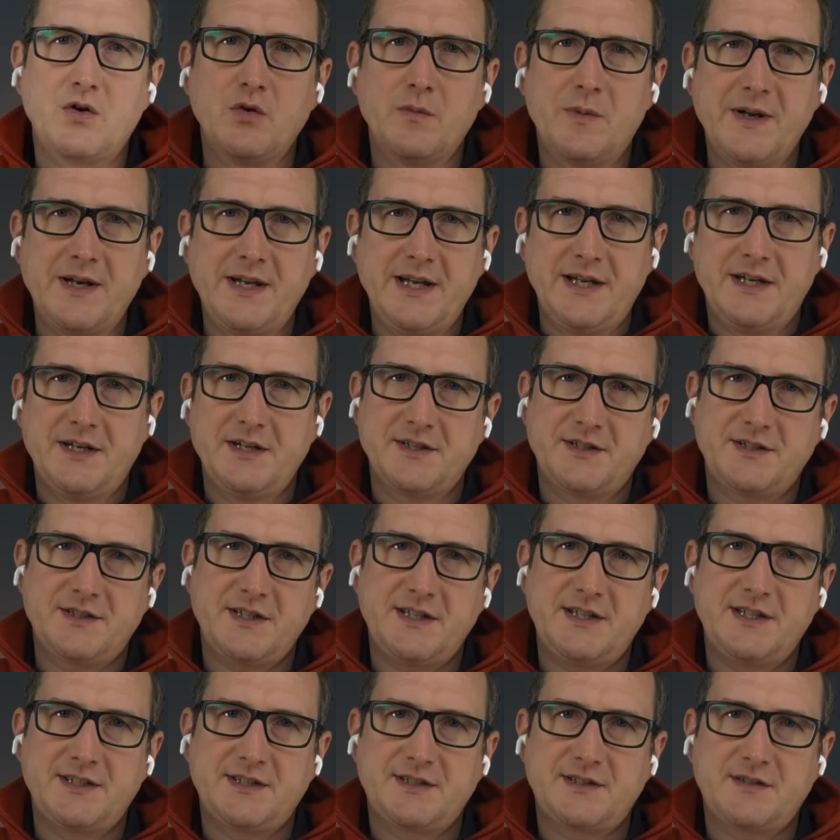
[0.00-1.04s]
Kubernetes
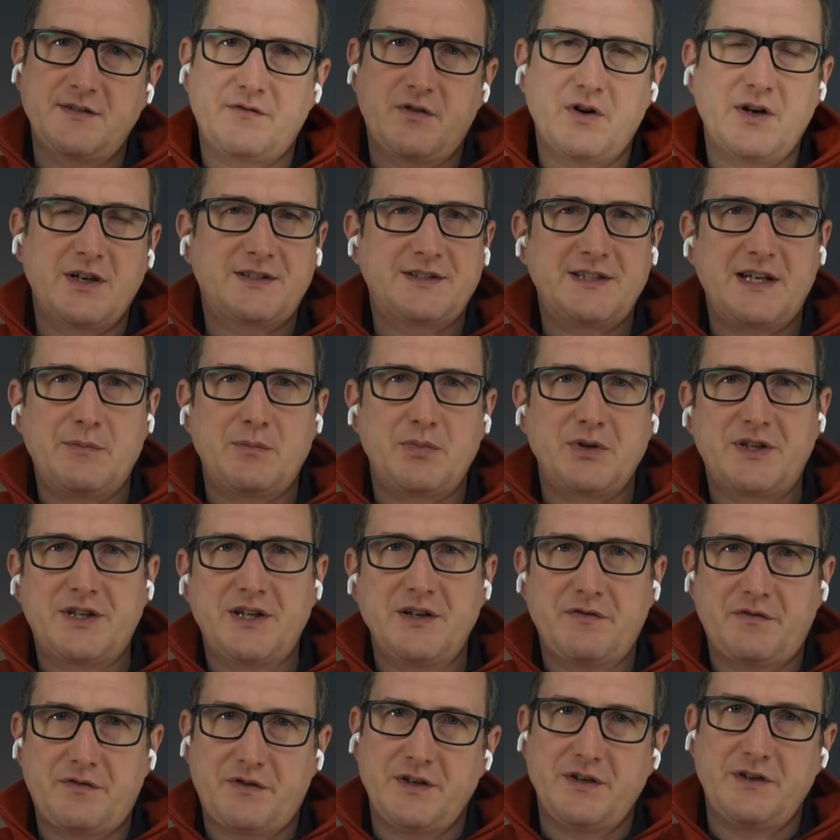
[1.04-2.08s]
is, for example,
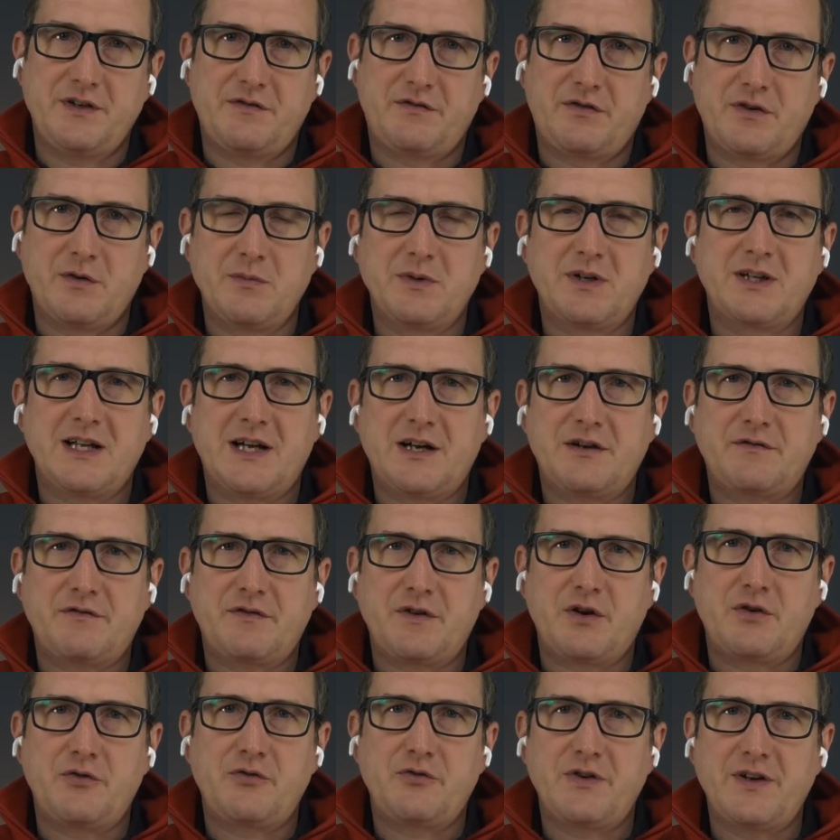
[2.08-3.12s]
different from Cloud
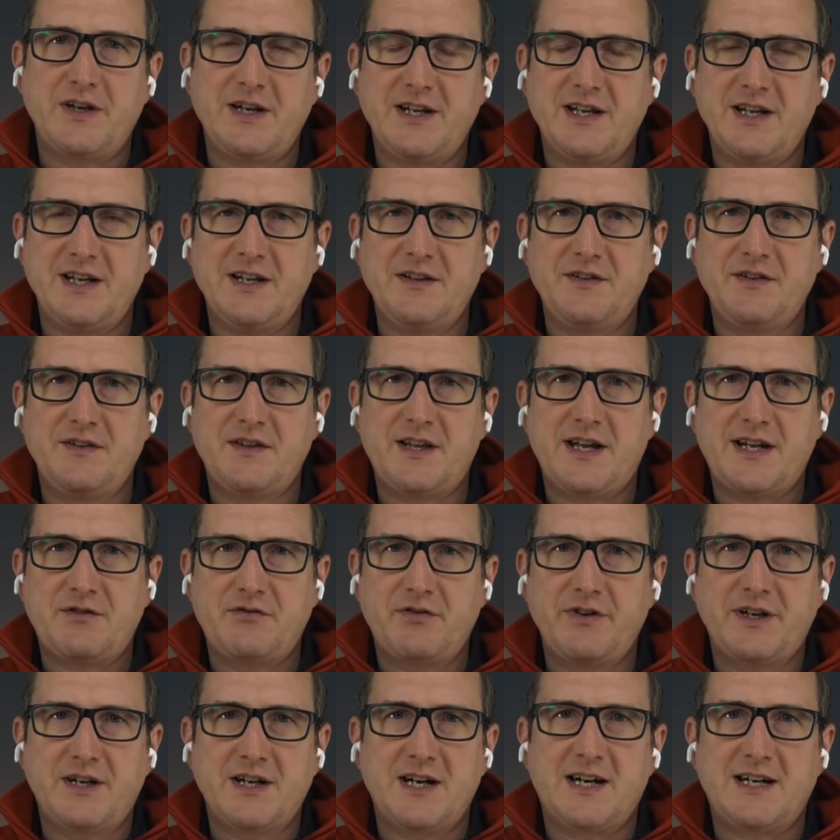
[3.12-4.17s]
Foundry in that
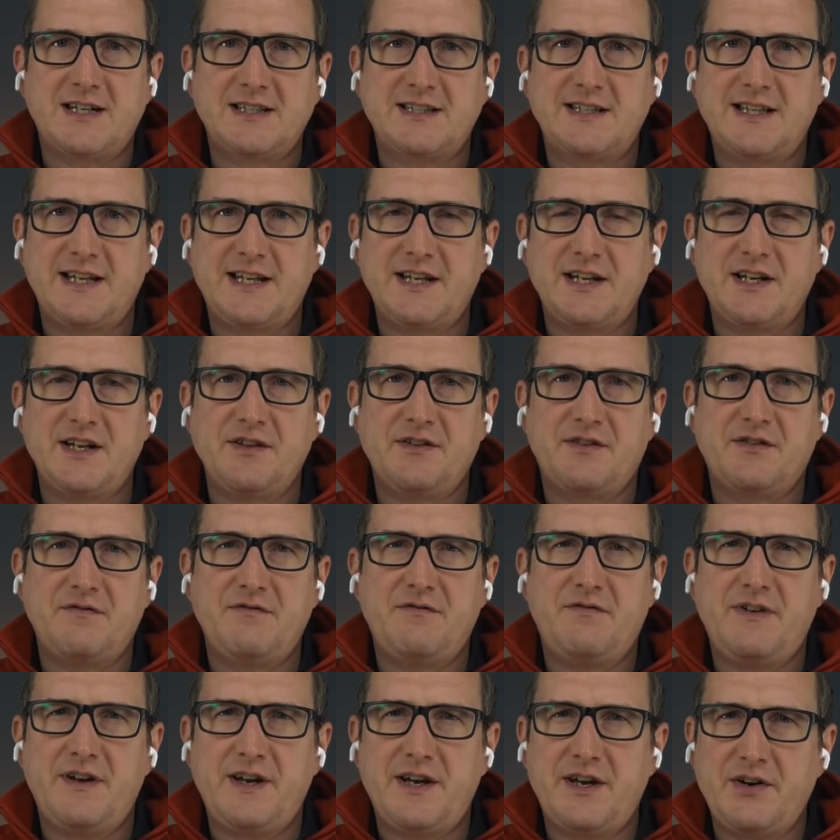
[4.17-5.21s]
regard that it is
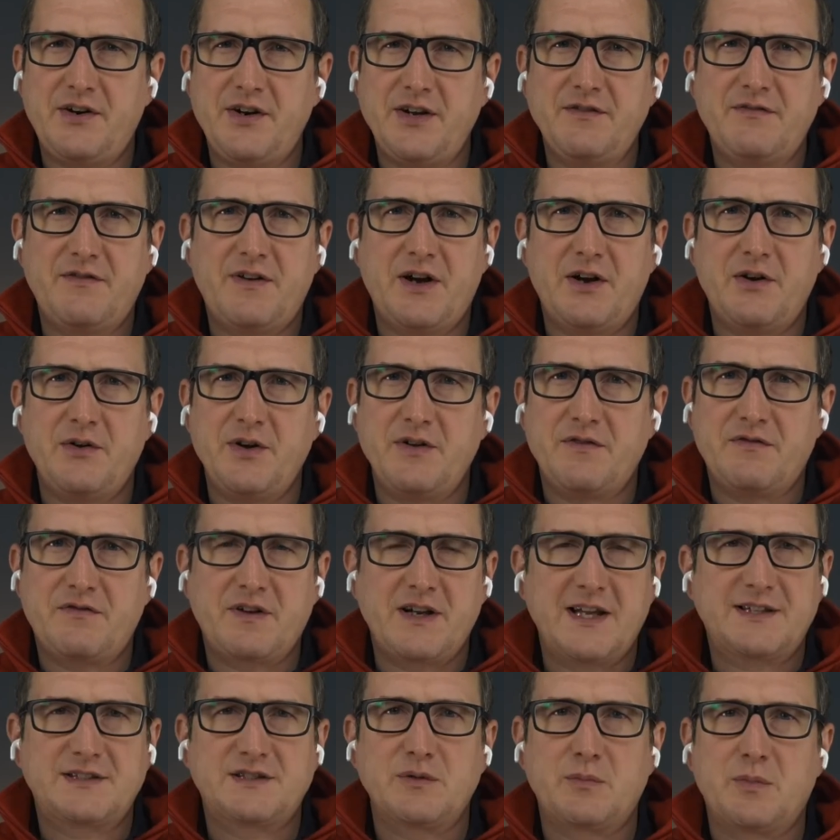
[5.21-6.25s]
very, very
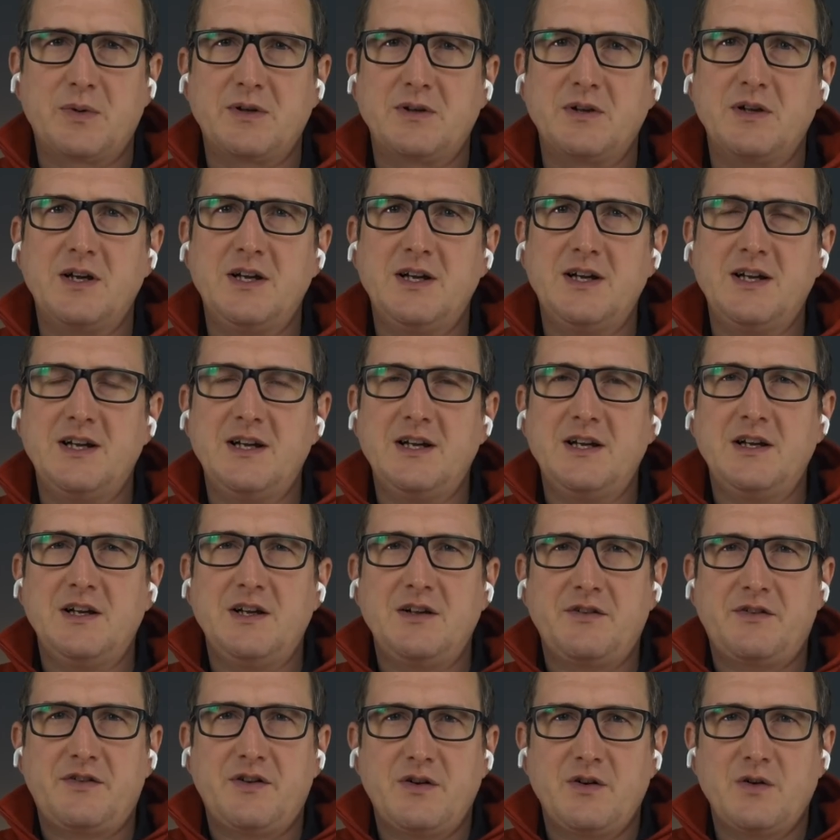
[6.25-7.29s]
flexible.
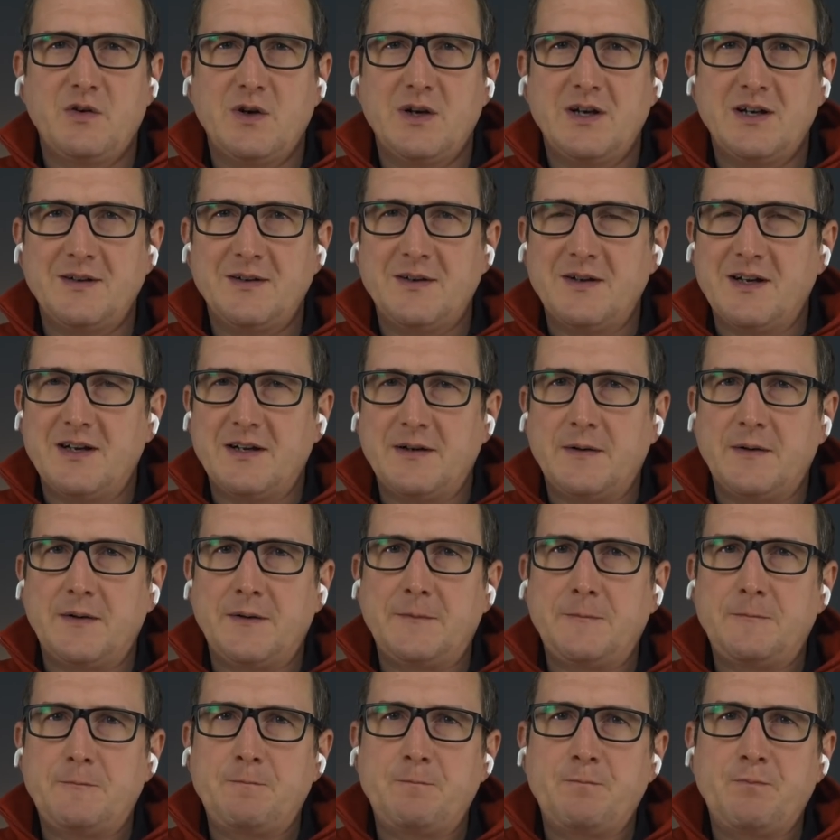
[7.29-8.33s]
So
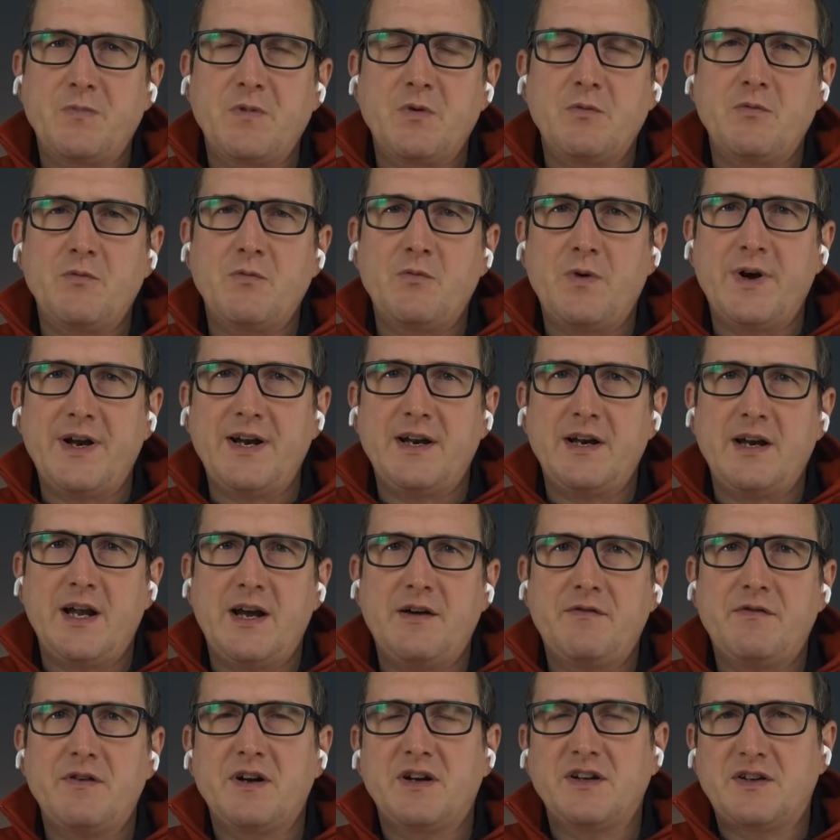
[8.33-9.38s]
um,
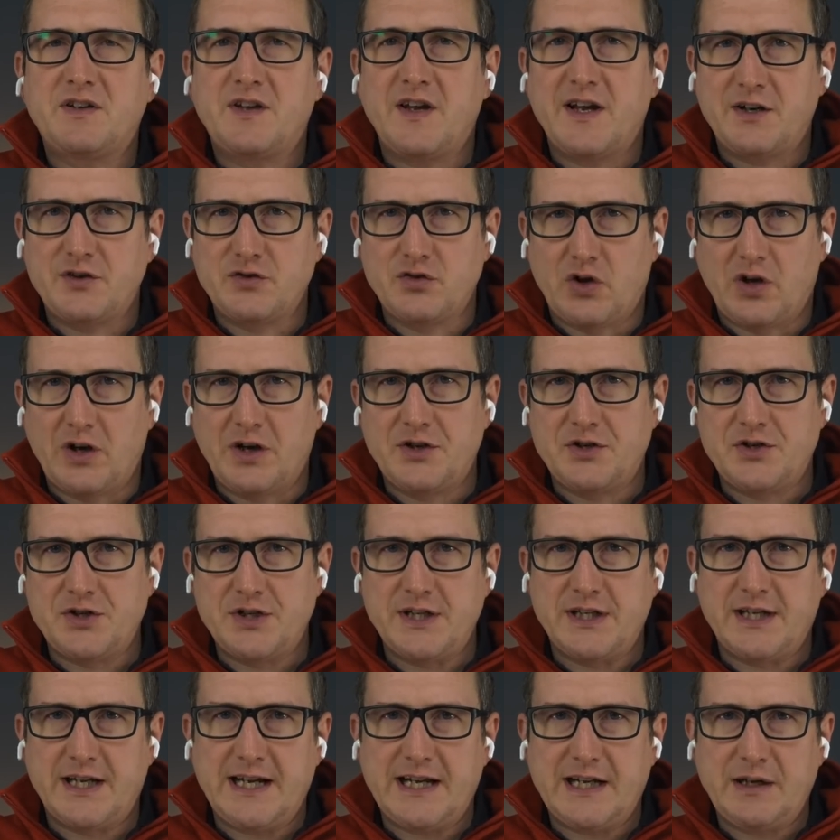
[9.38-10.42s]
whenever a
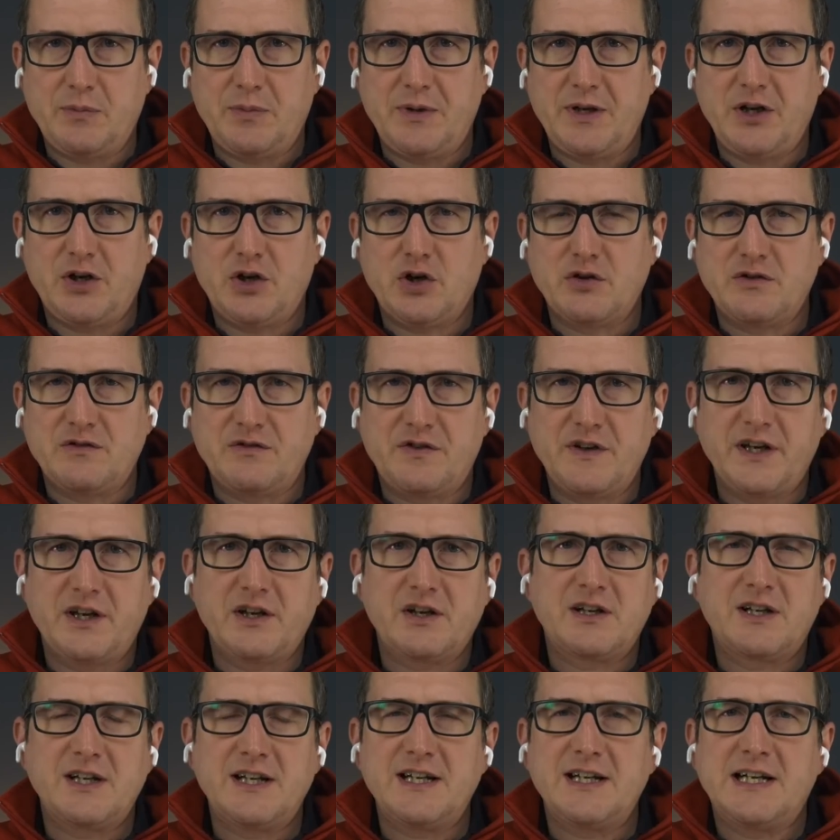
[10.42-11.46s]
technology can be
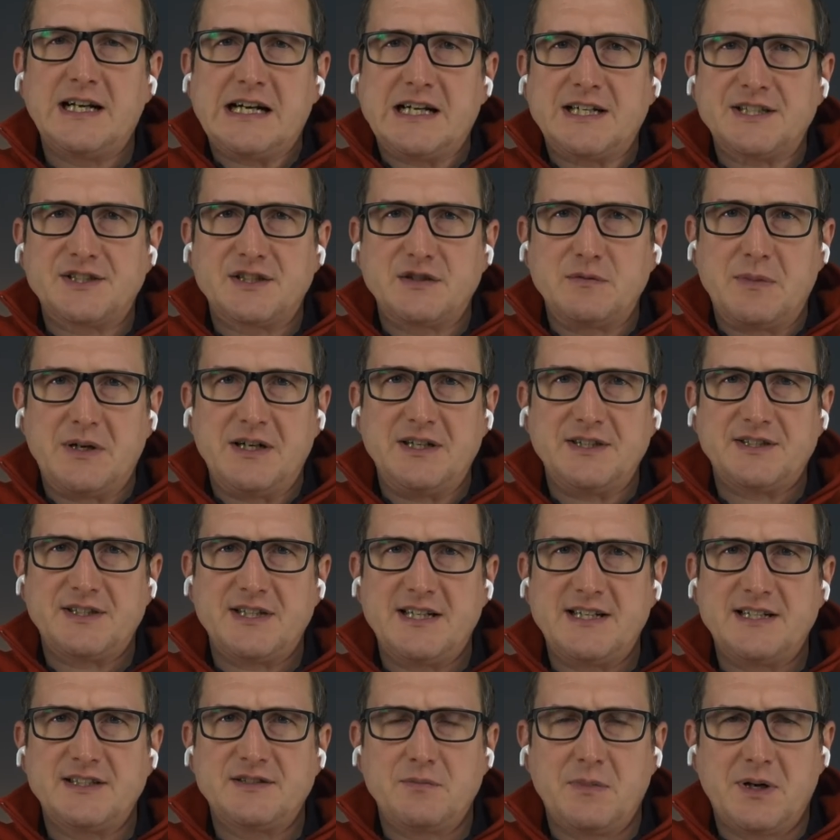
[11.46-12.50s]
configured and customized
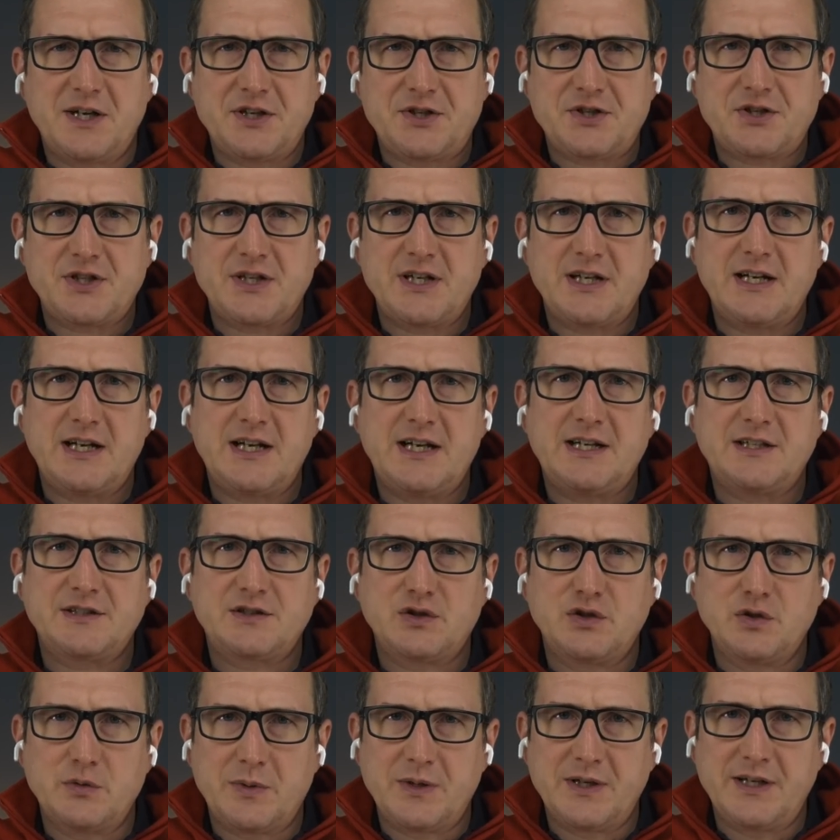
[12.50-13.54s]
as much as
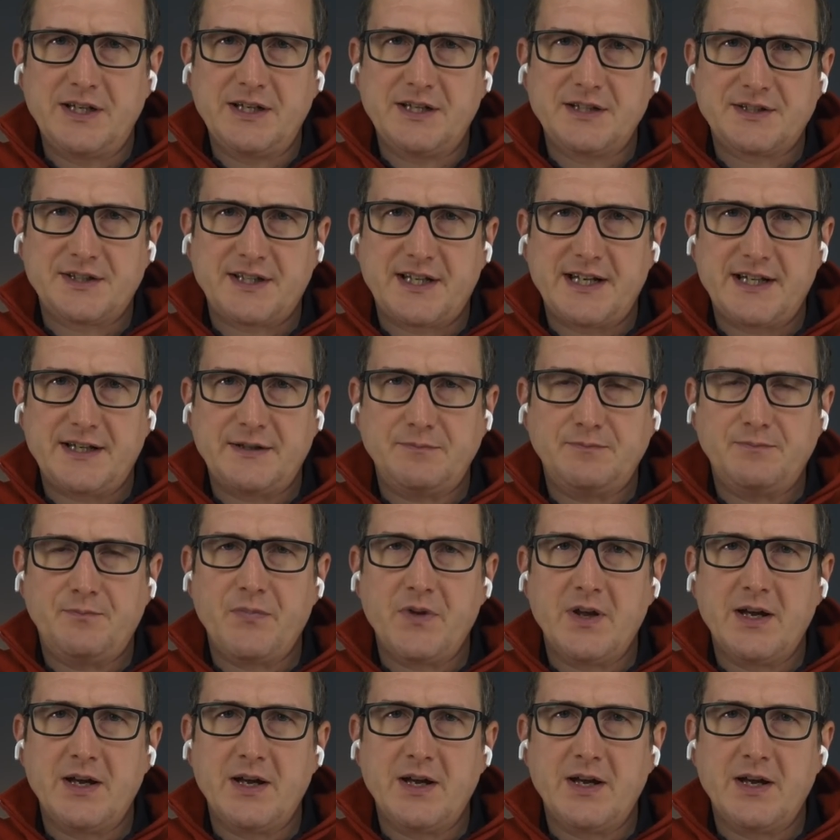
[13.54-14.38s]
Kubernetes can,